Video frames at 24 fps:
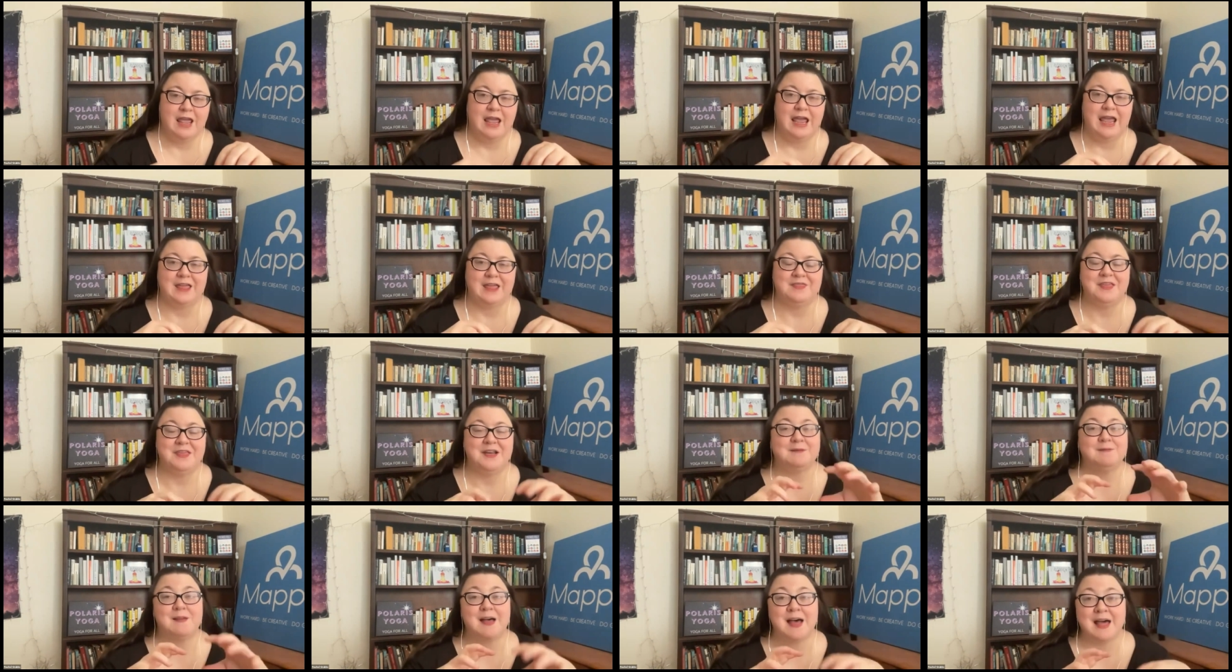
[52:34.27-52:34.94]
And
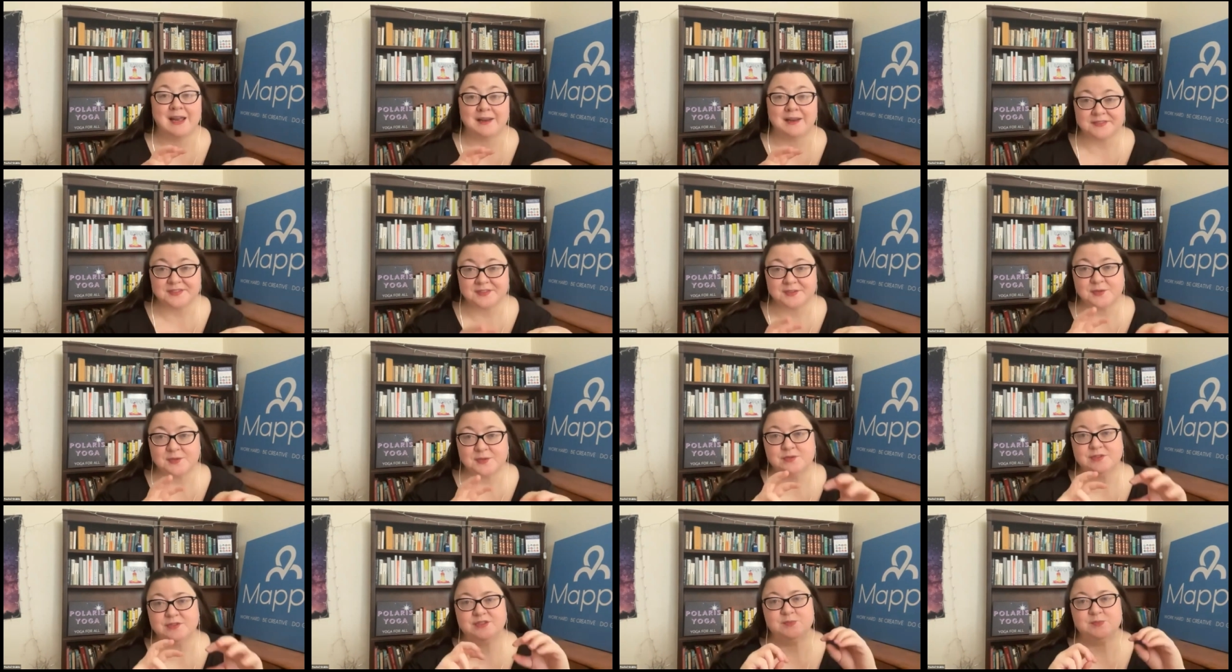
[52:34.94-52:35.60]
then a lot of
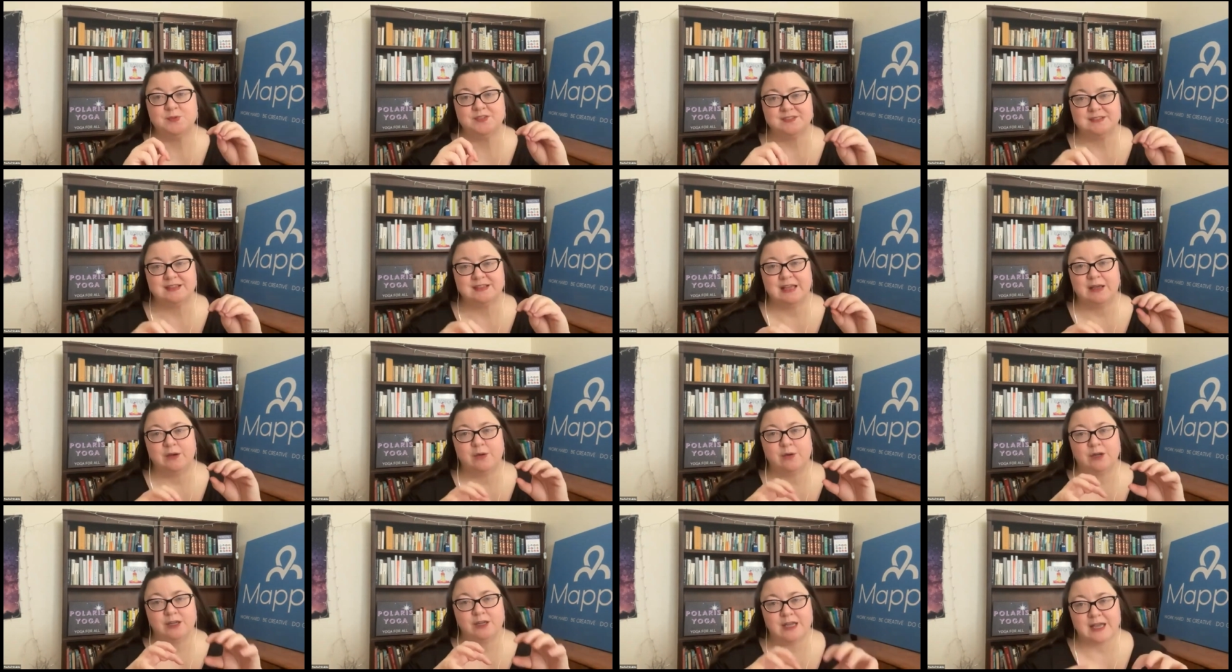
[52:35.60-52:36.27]
schools will
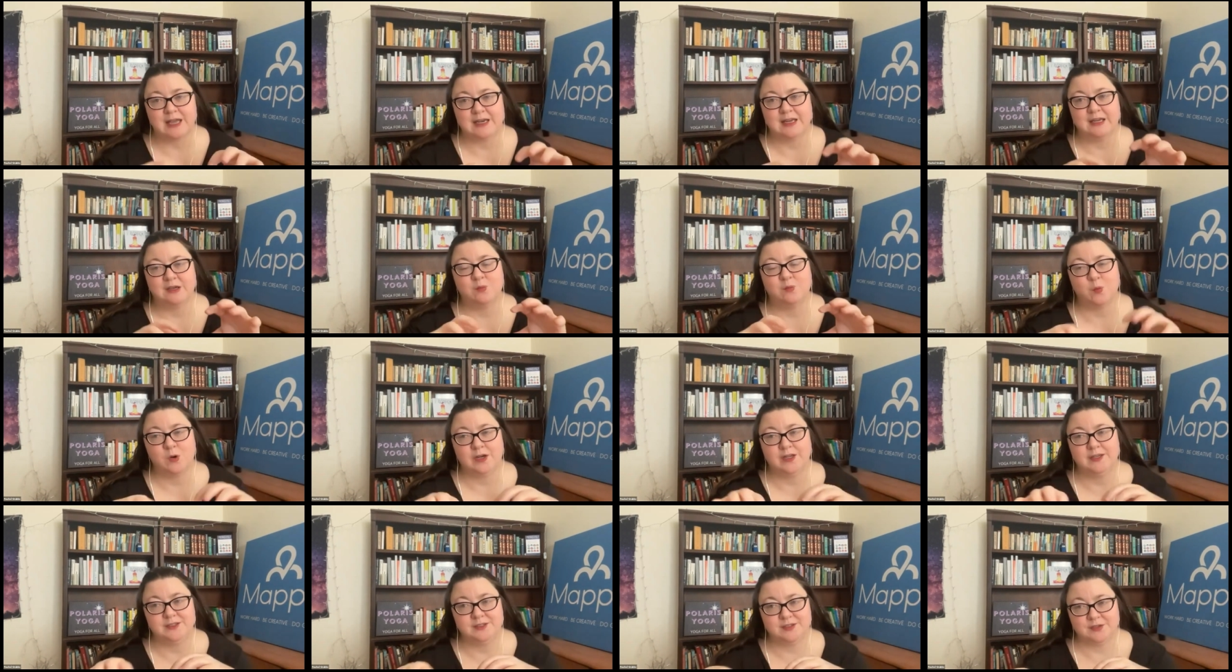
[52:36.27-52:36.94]
say organic
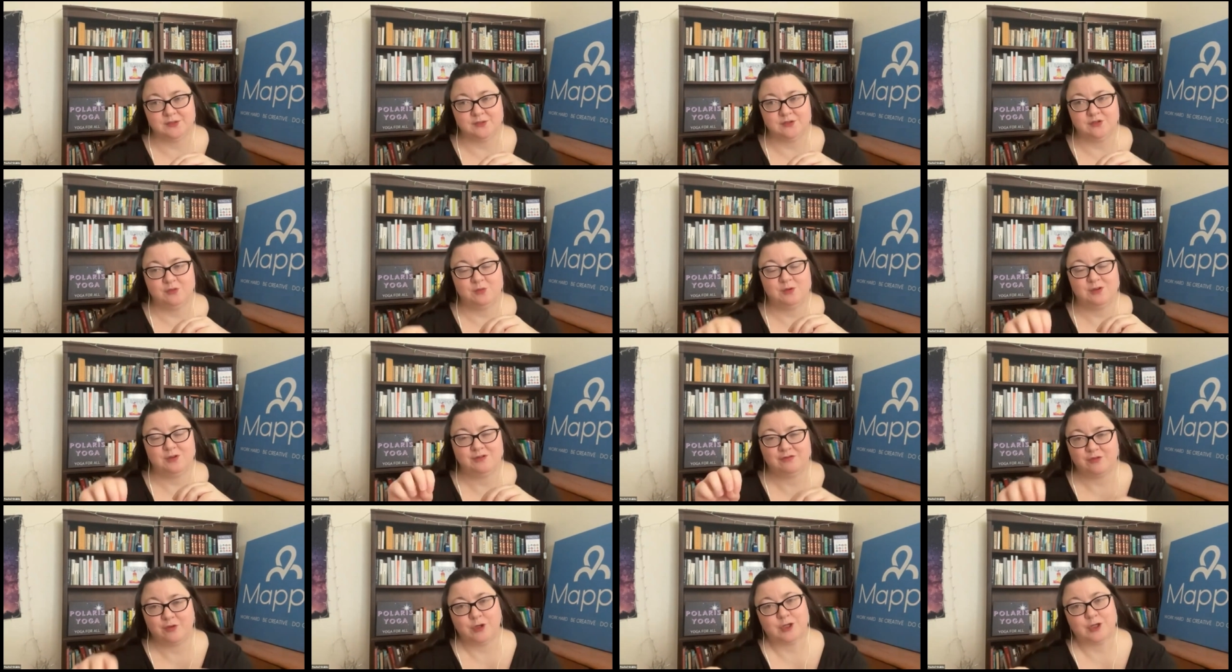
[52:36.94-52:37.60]
one and two
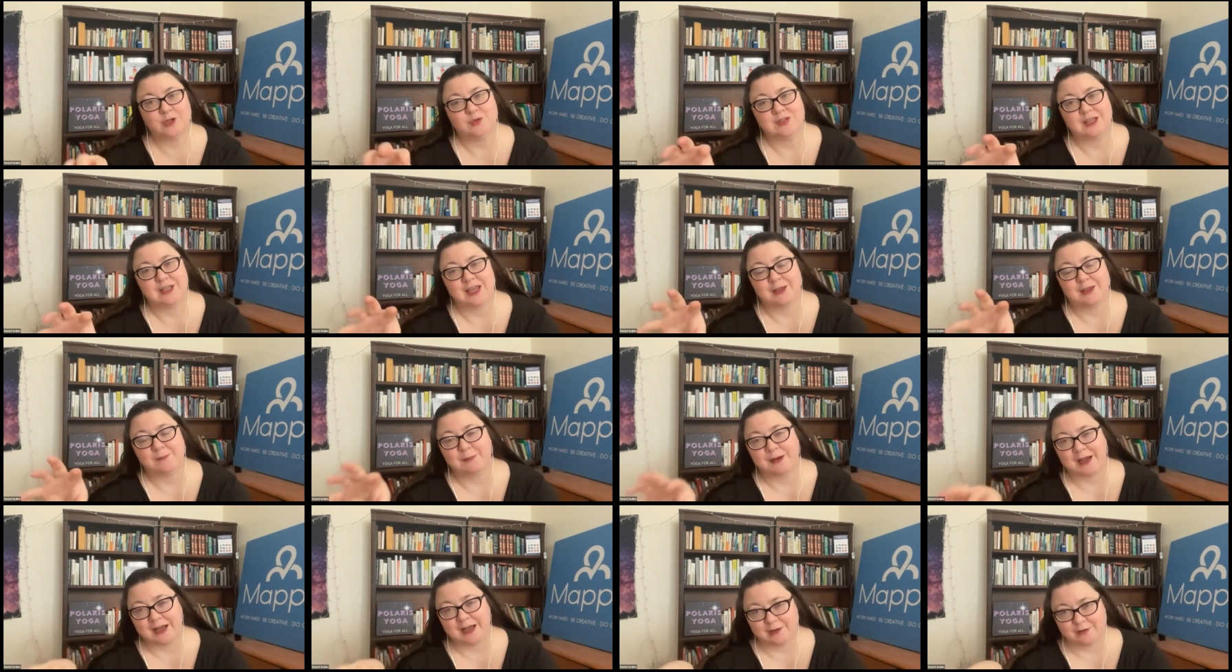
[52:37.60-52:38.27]
before you
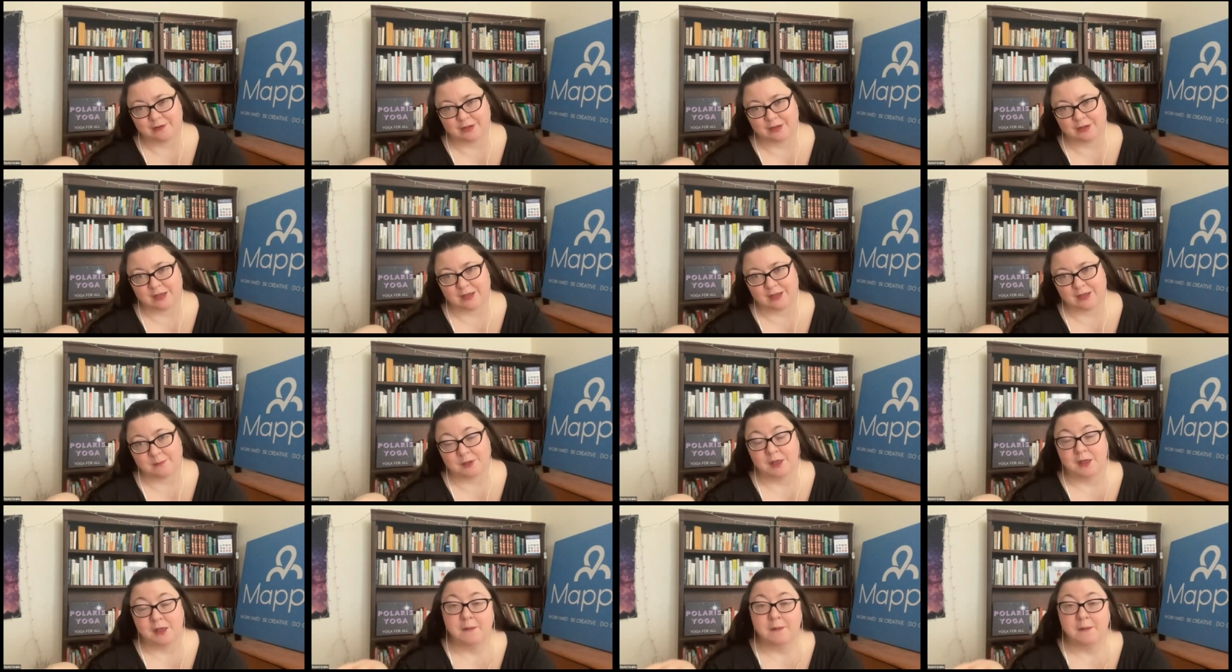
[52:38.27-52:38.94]
take biochem.